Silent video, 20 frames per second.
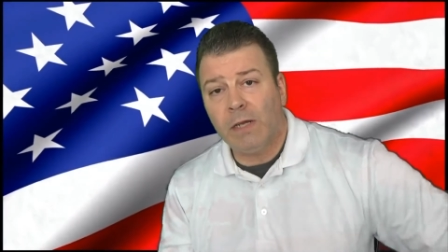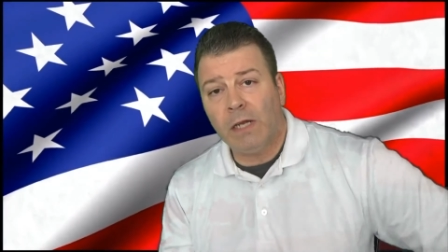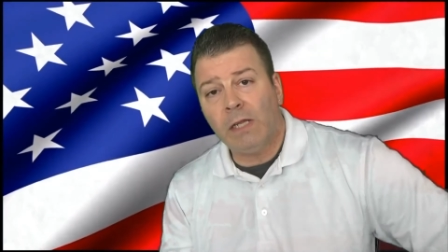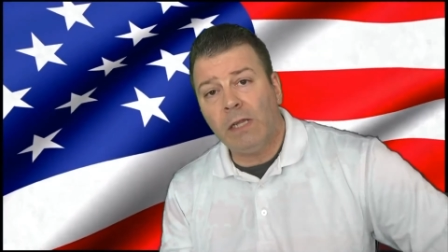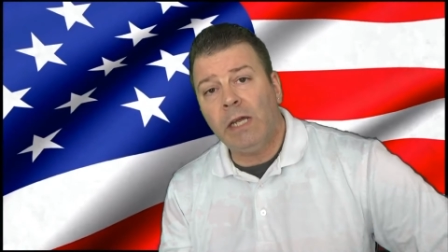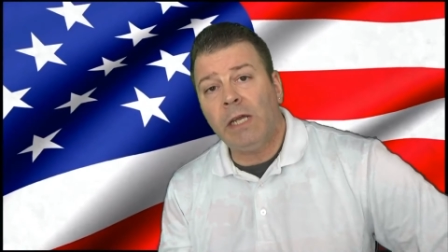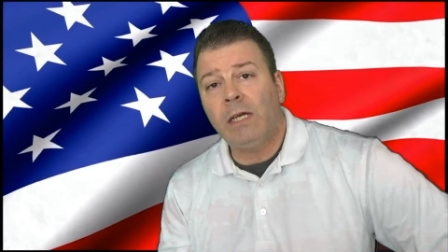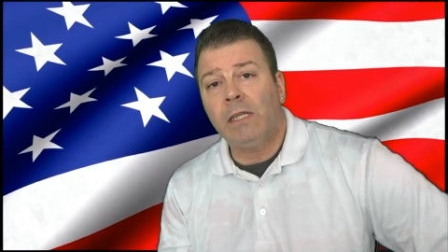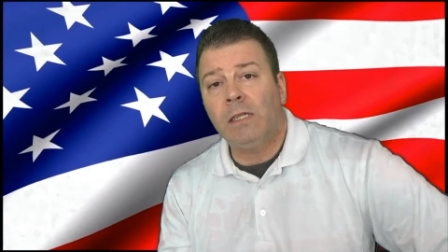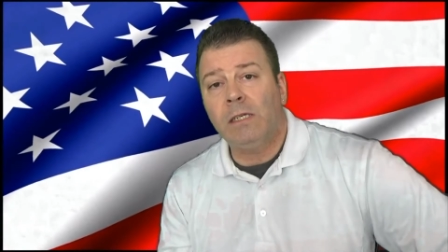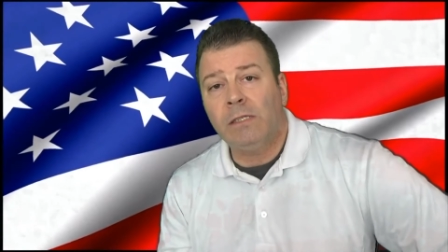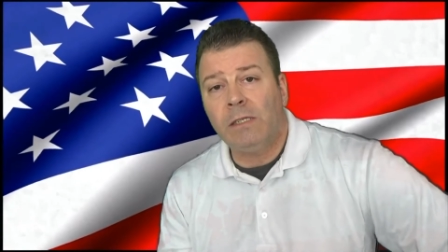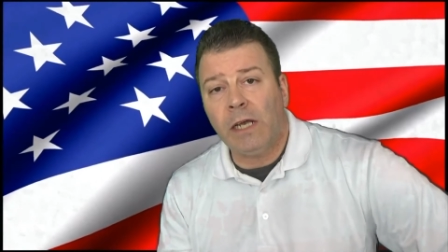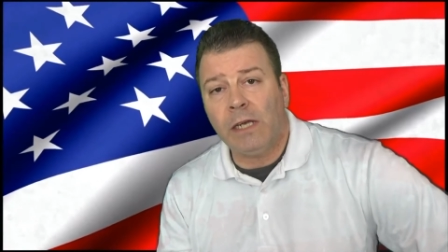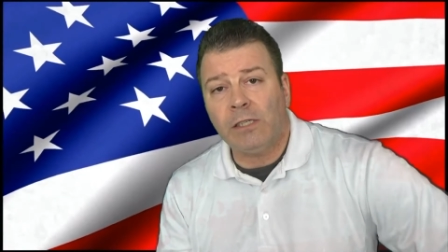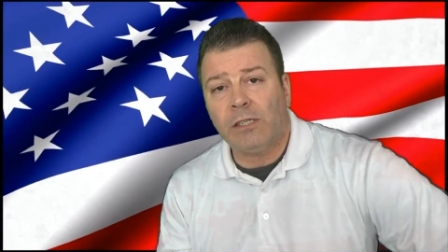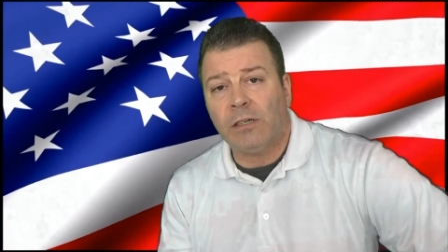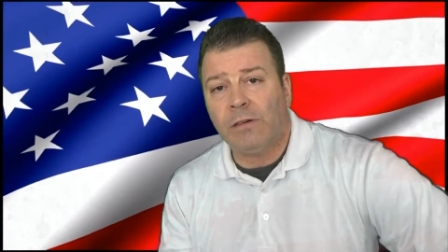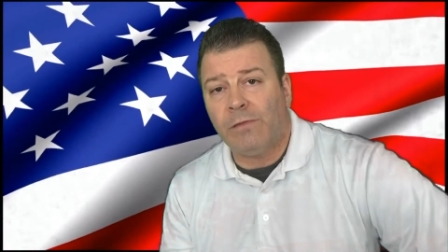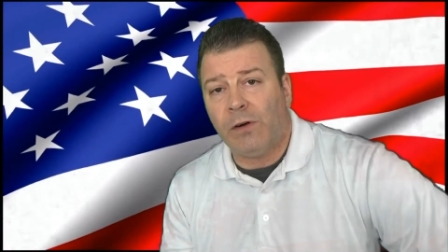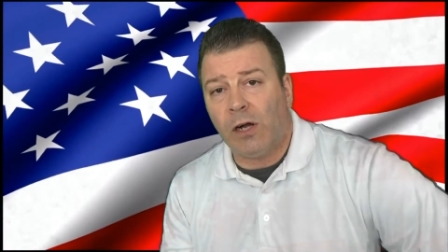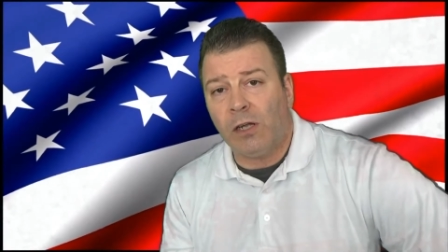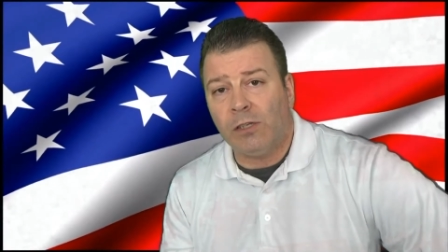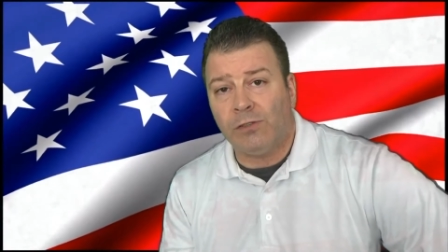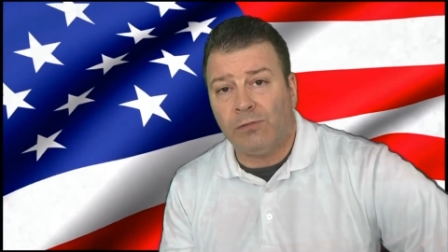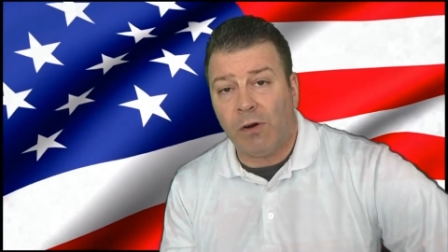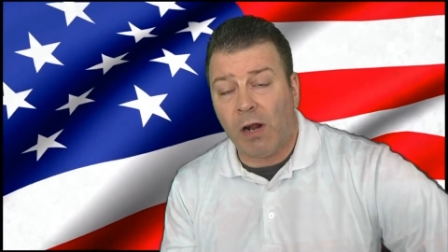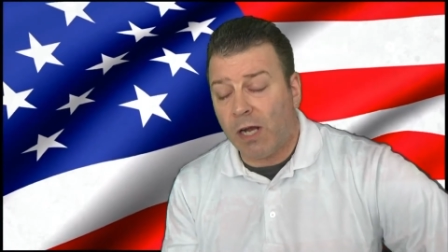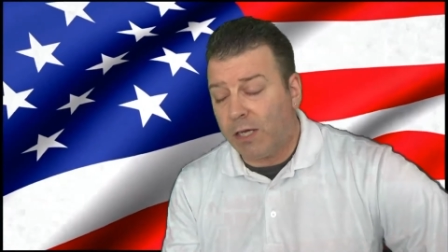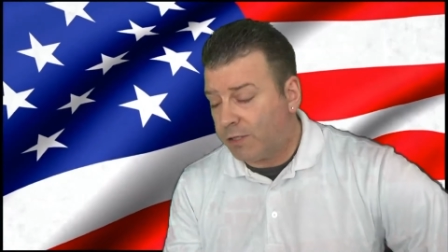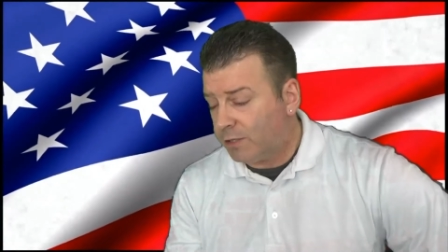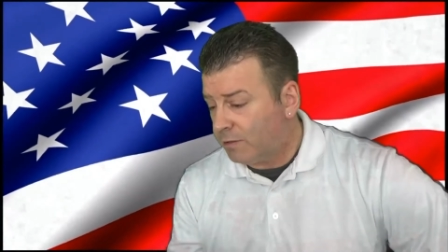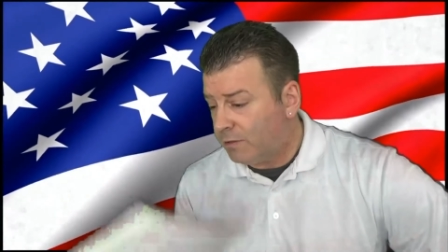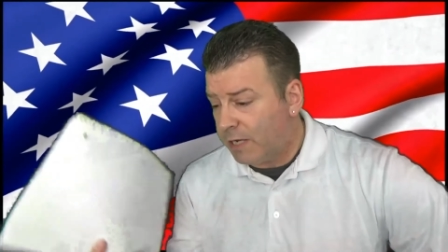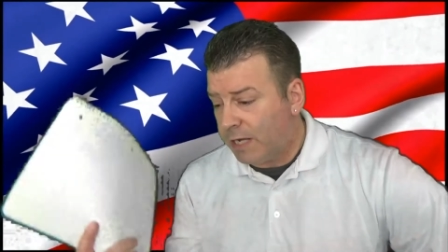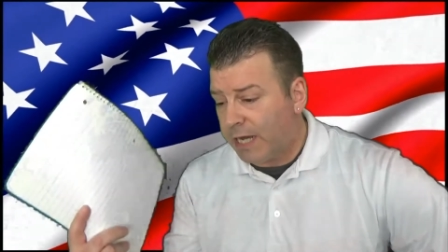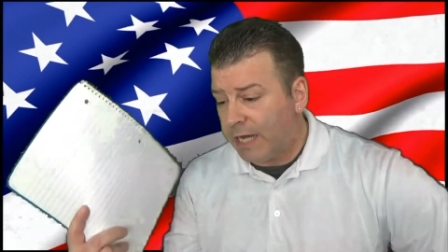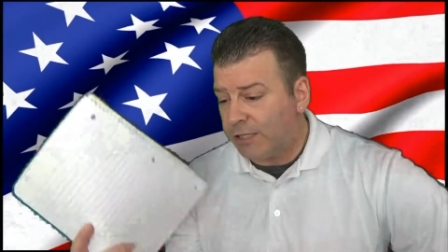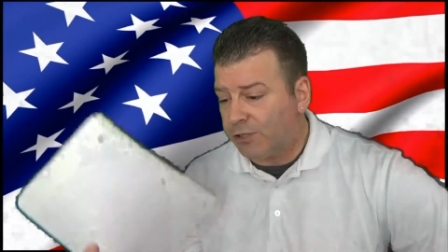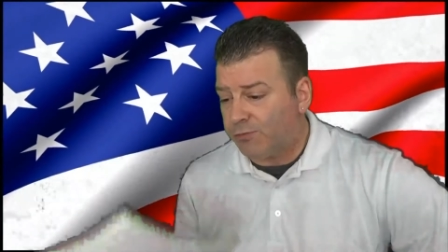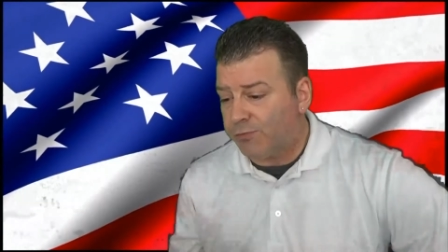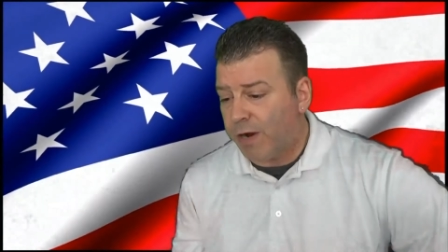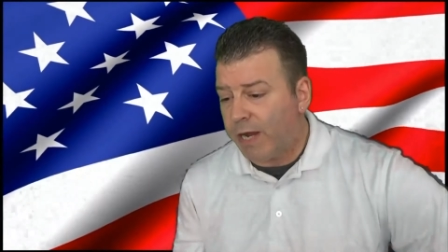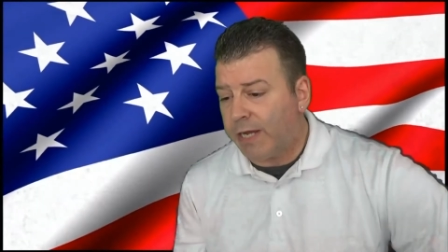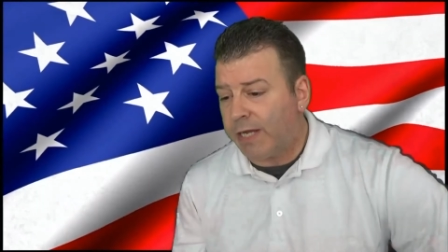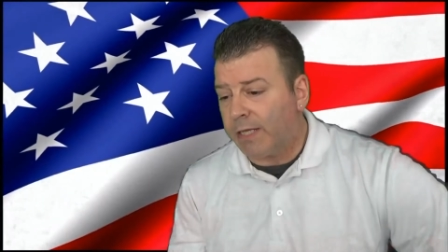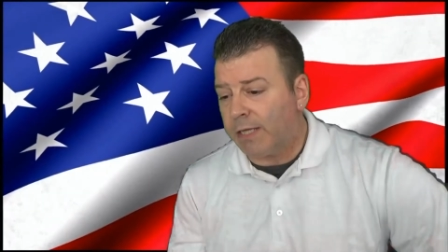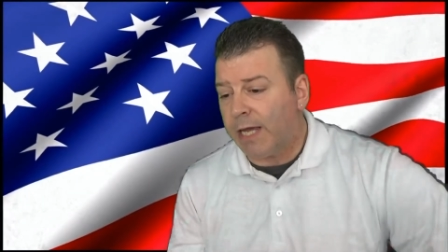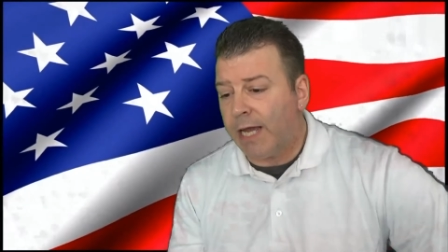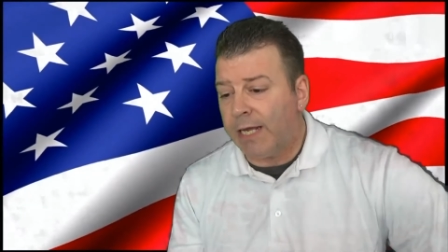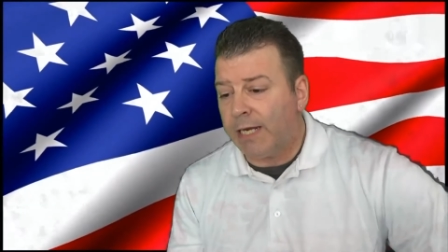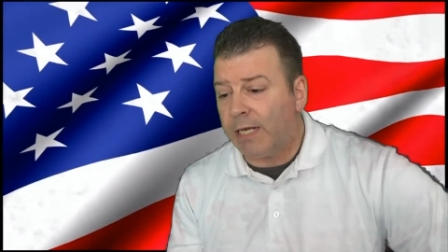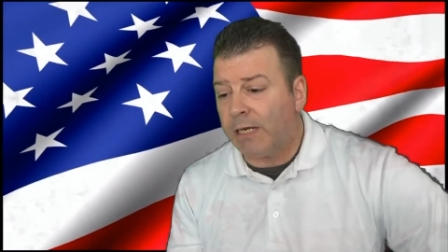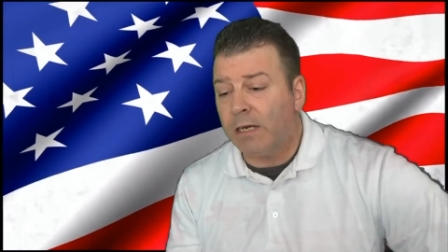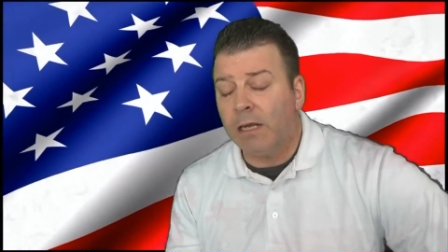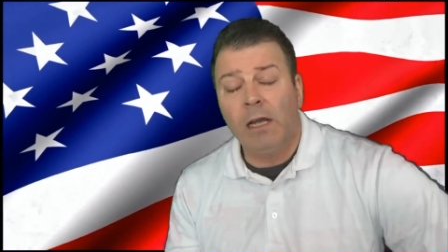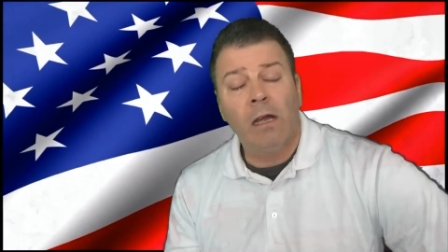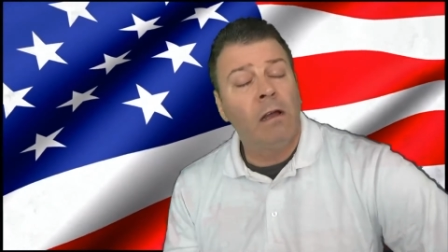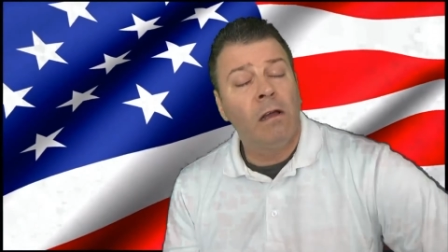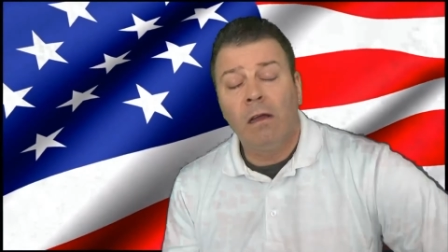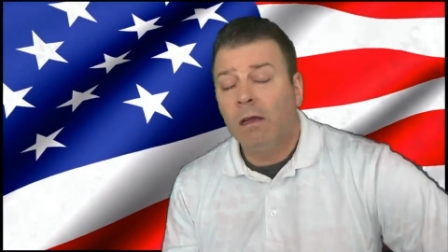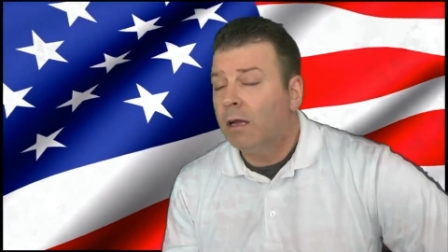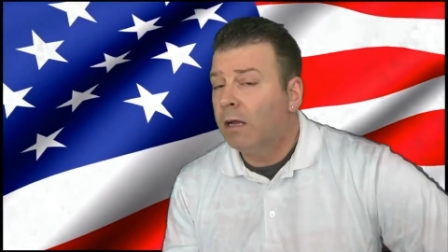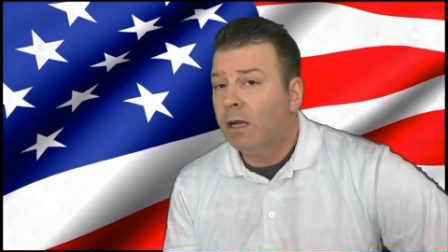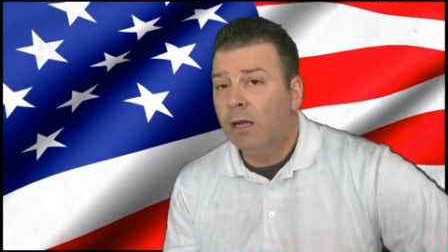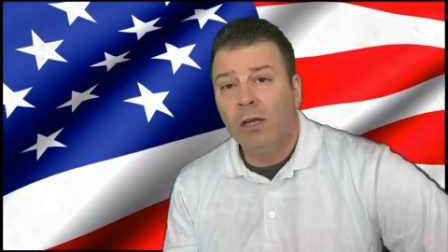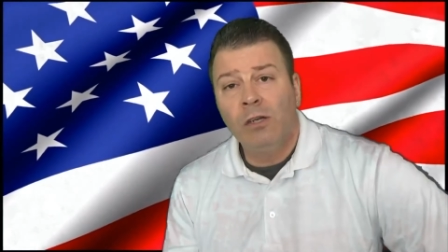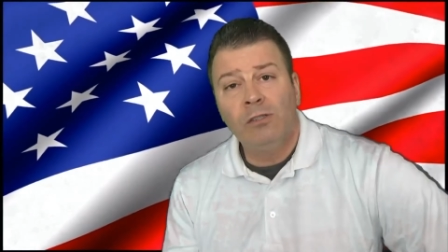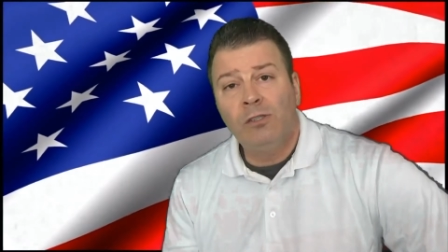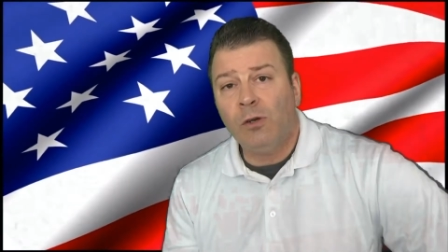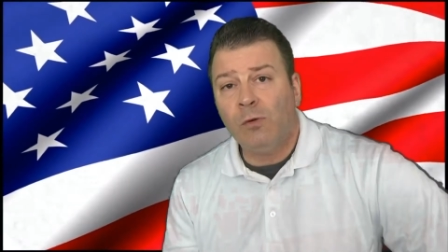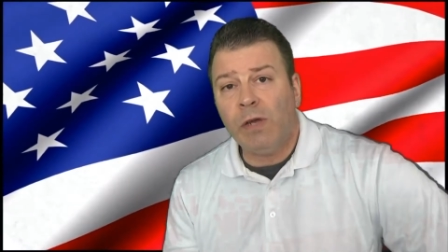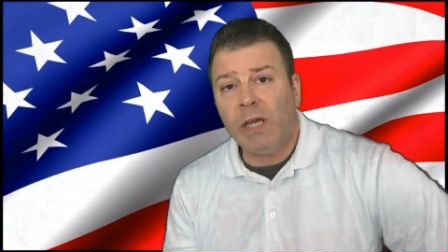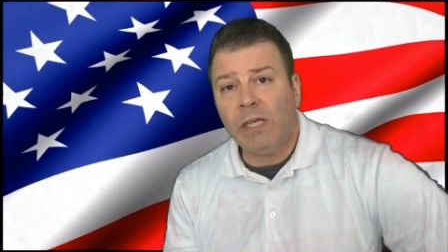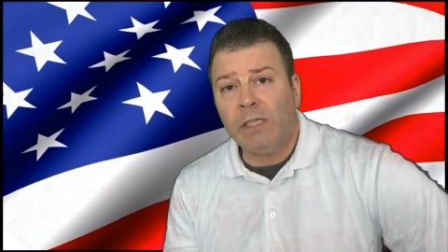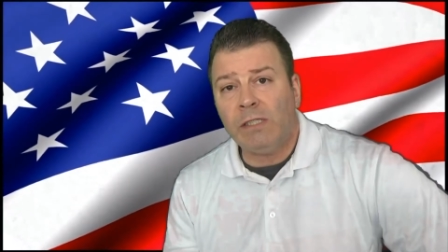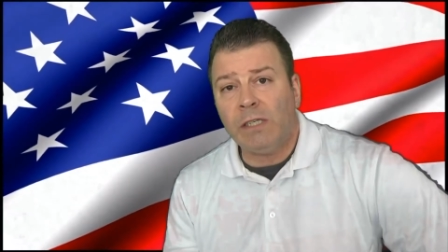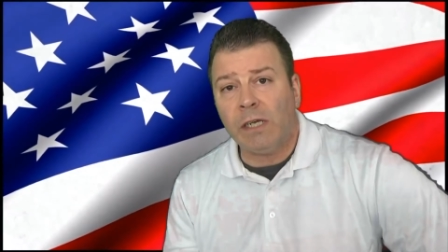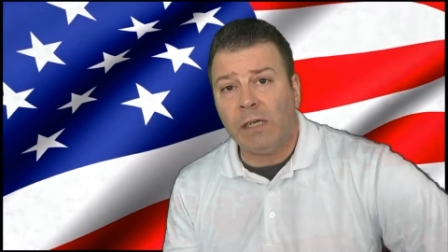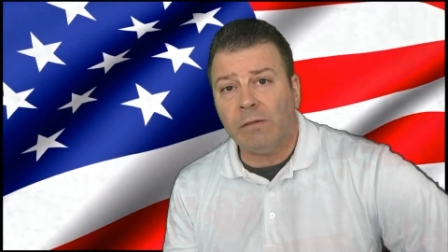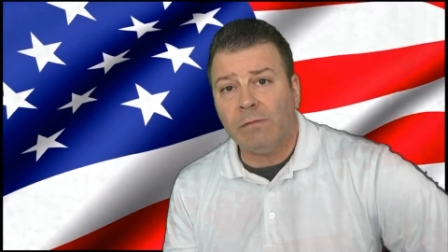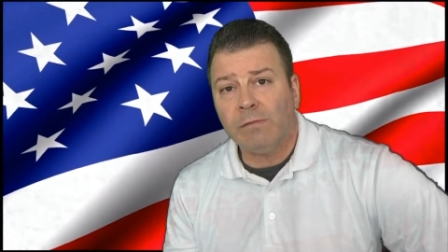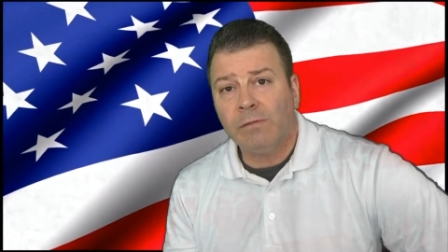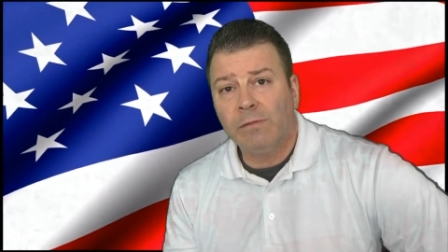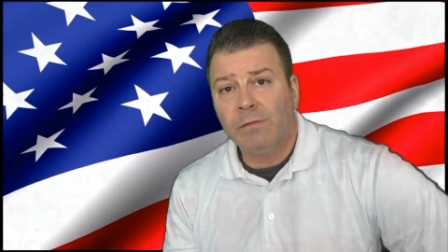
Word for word: Legalization of all drugs gets regulated. Too easy.